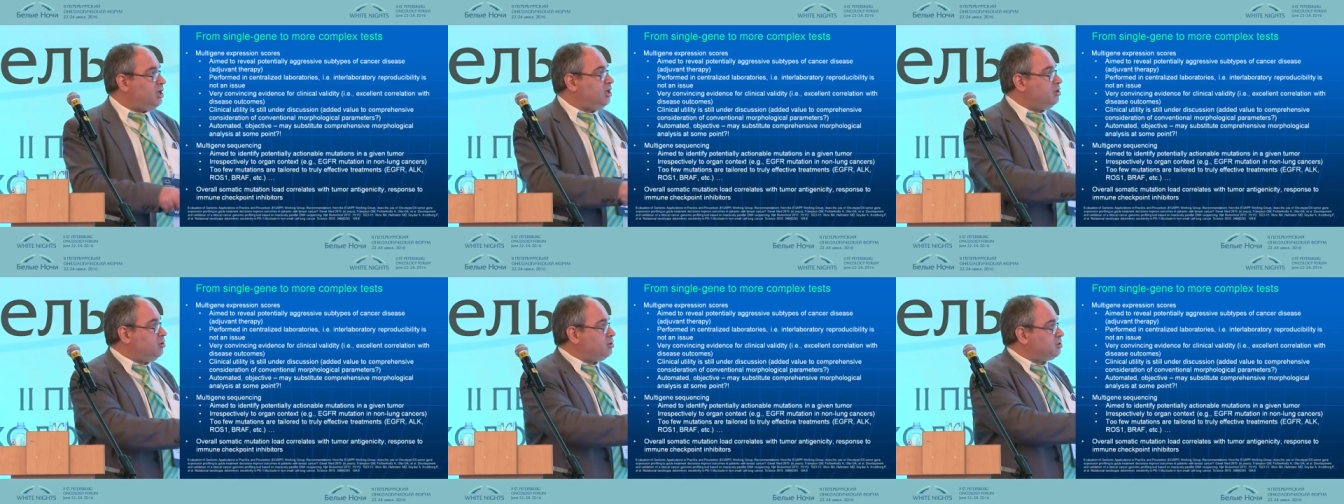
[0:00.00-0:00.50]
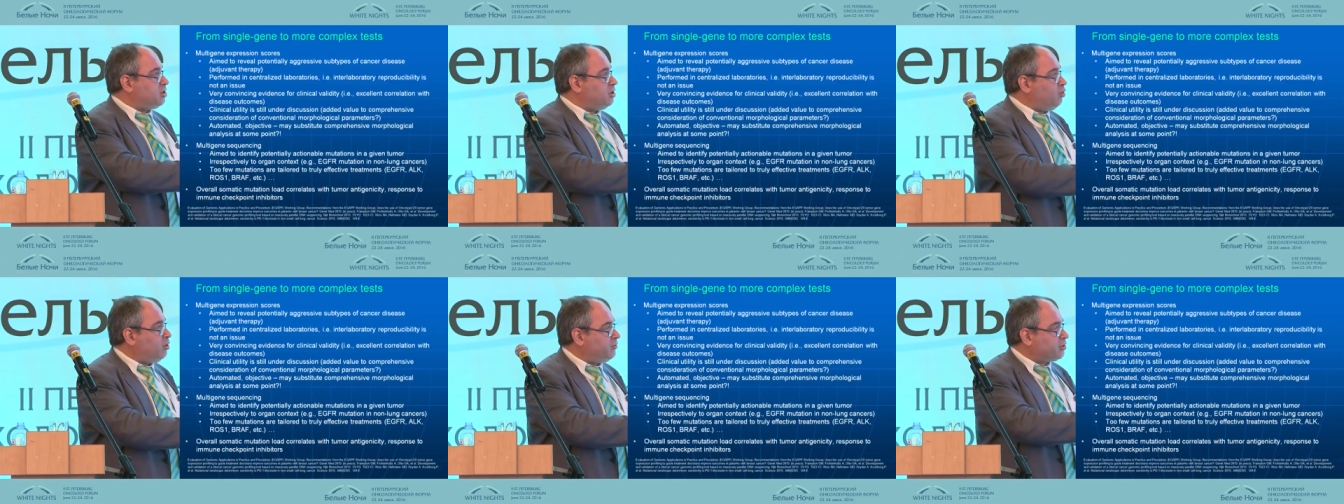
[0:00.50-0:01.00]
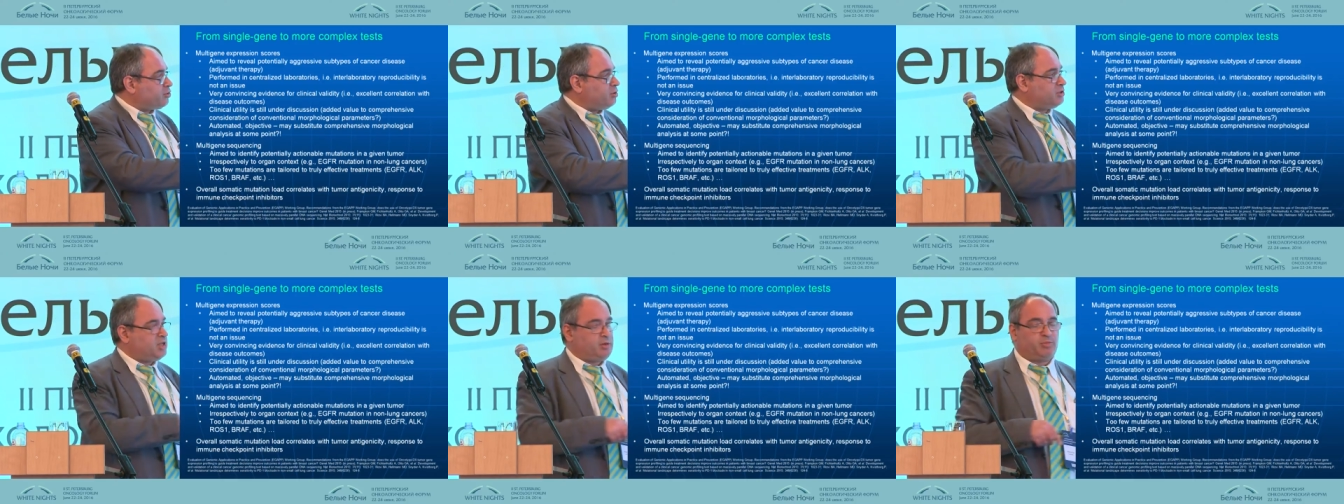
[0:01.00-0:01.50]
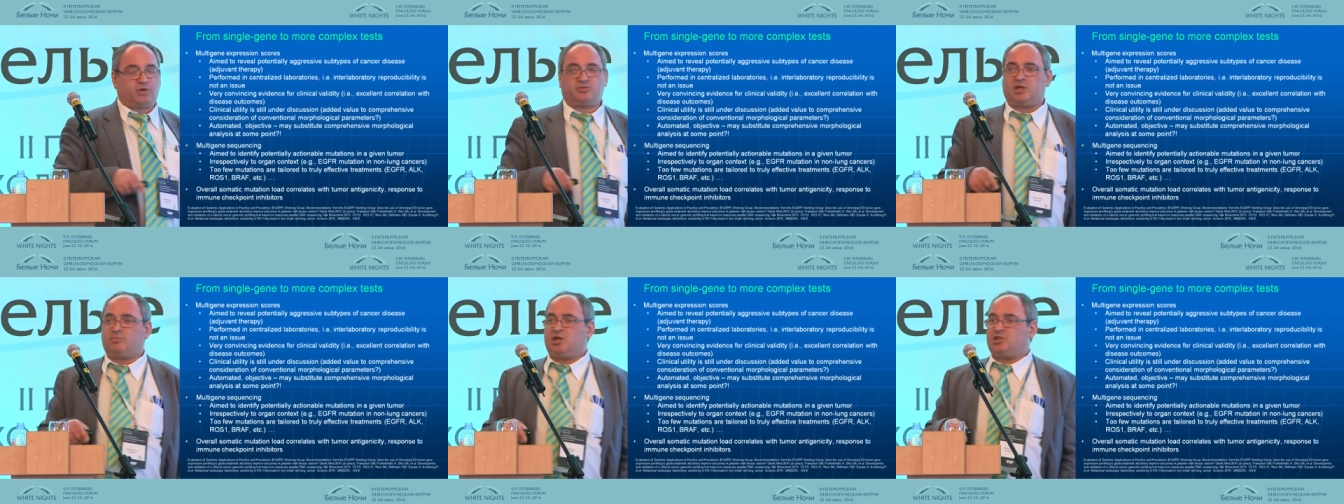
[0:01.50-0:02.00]
And also overall number of
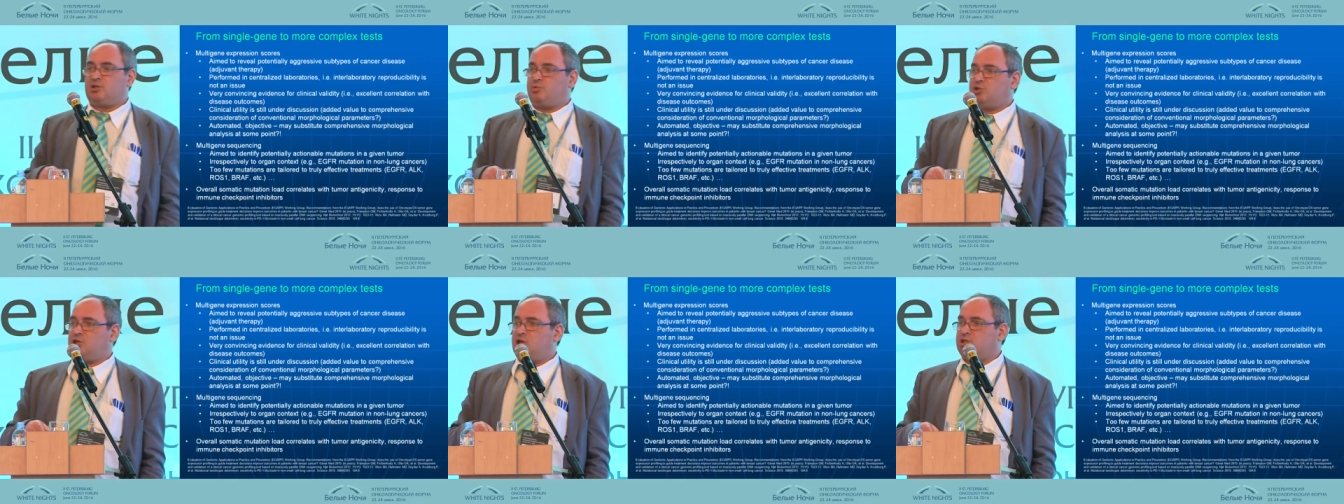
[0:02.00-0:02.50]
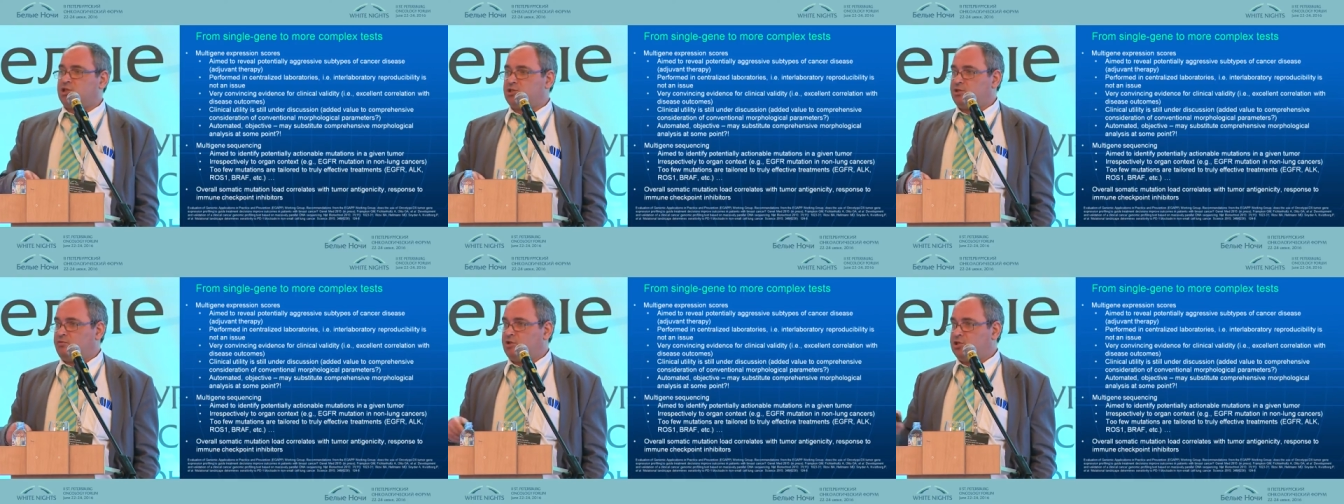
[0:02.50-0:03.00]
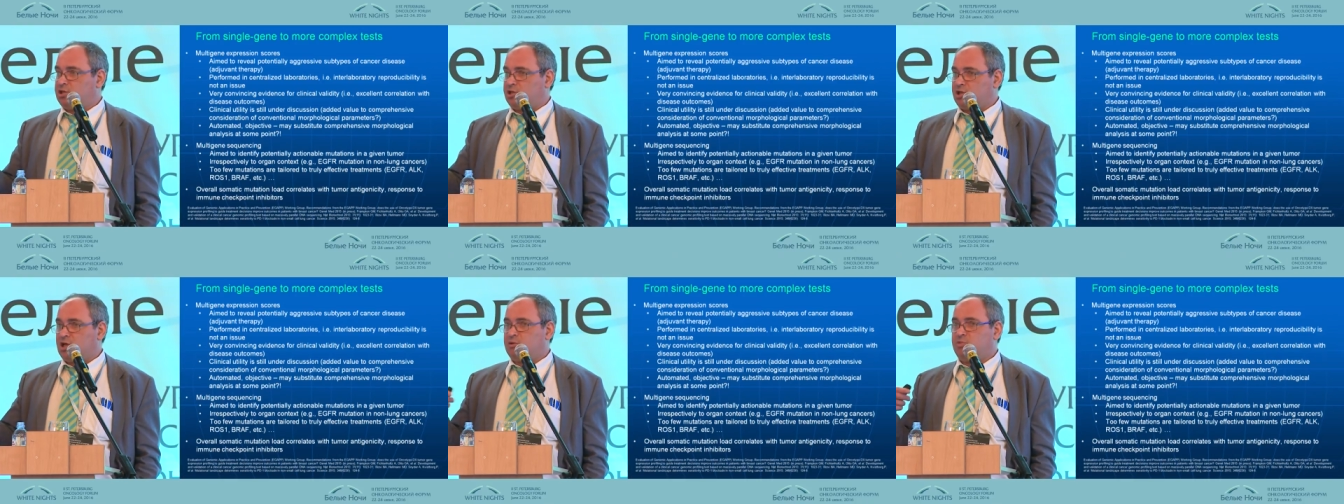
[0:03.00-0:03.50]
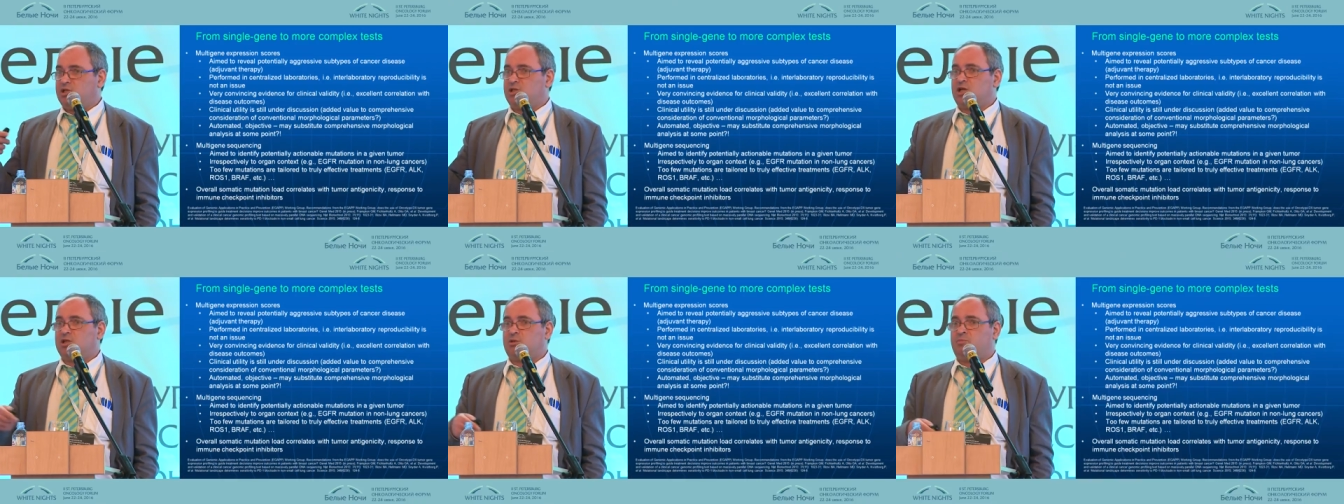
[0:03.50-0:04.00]
somatic mutations which uh, can be
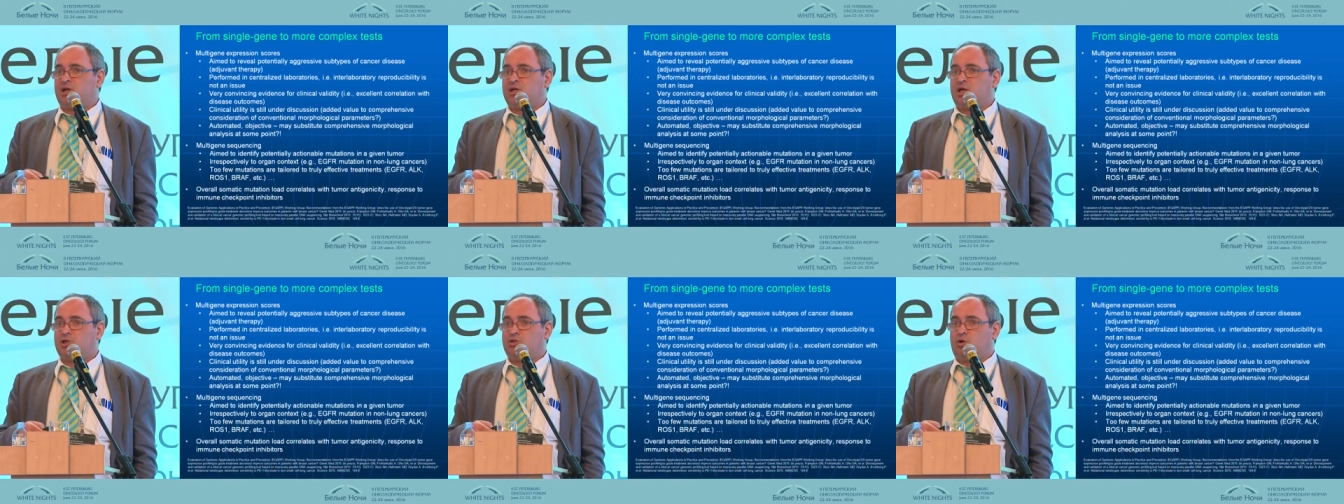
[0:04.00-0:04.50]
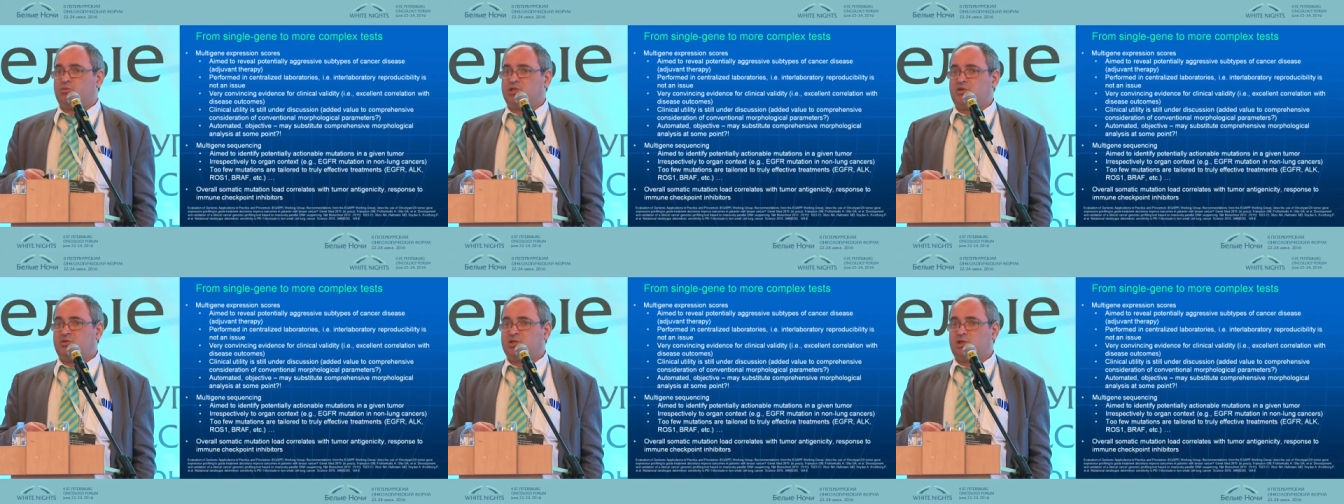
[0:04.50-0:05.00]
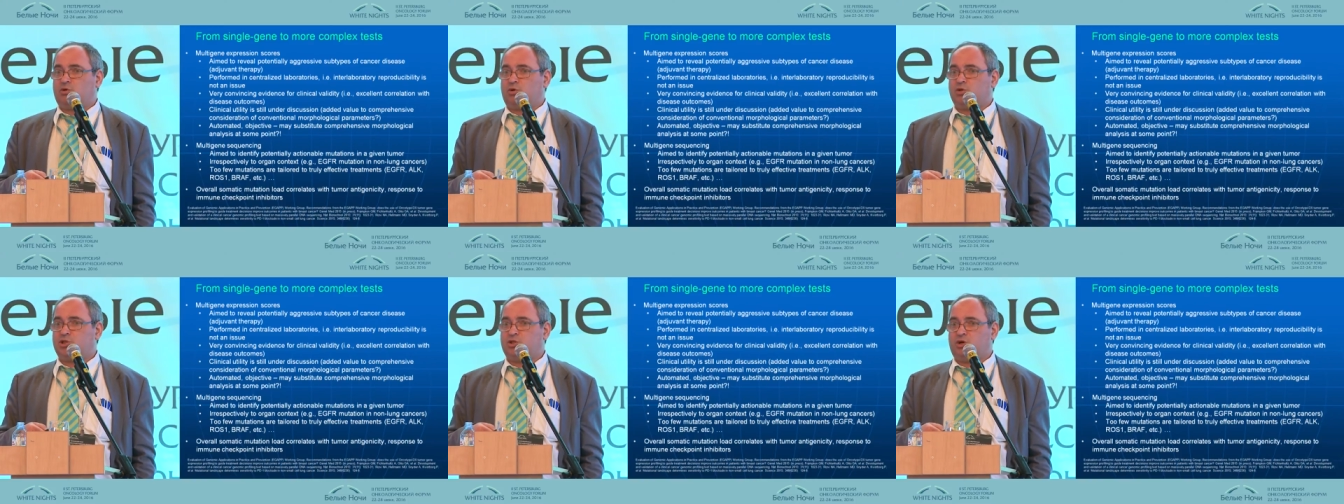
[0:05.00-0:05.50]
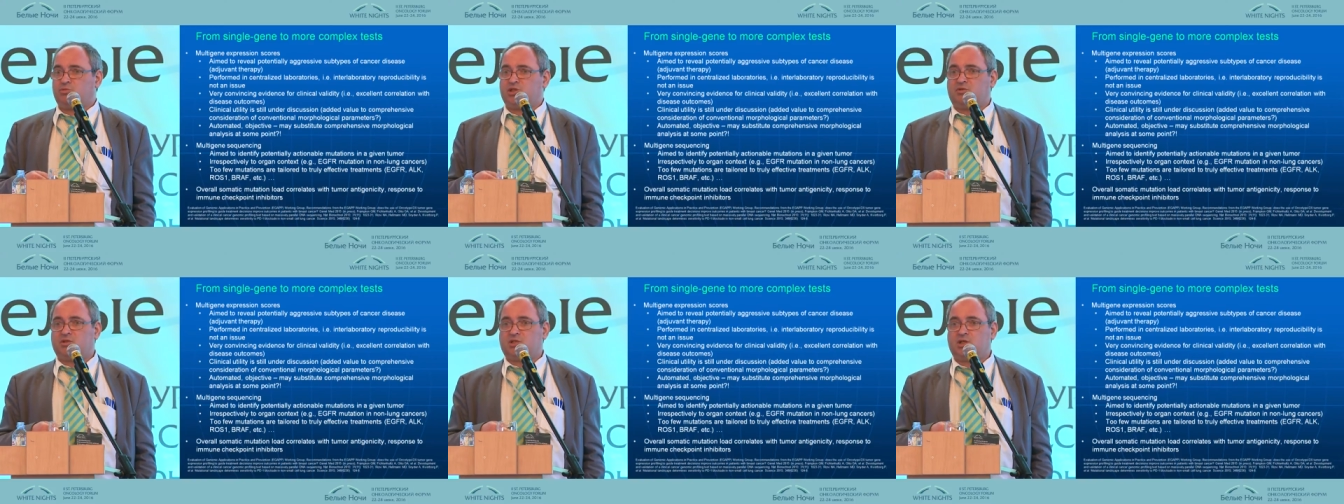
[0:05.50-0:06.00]
detected by exome sequencing, whole genome
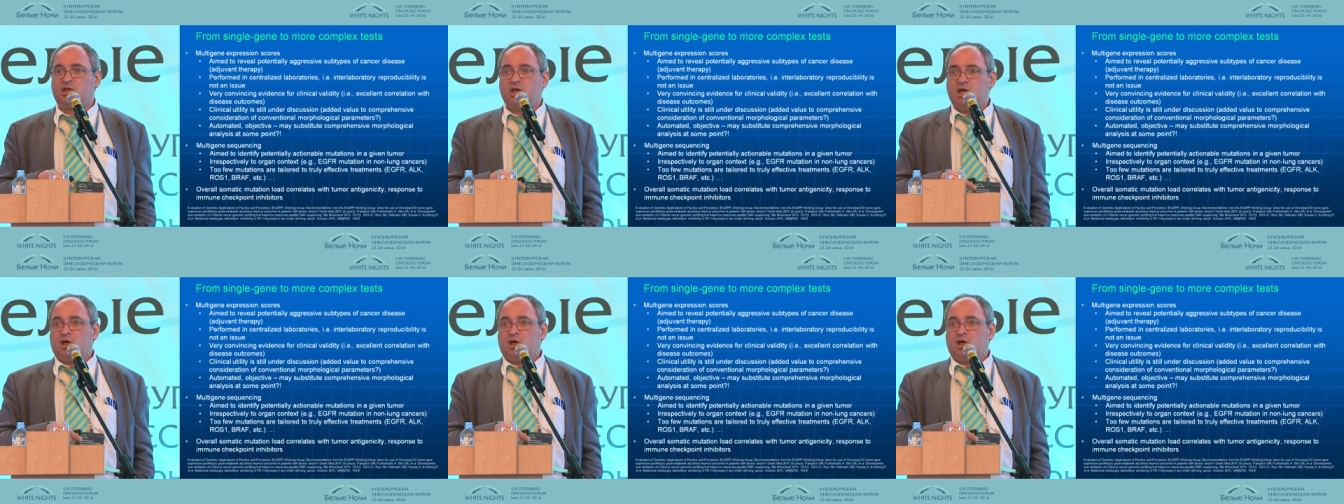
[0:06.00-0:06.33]
sequencing,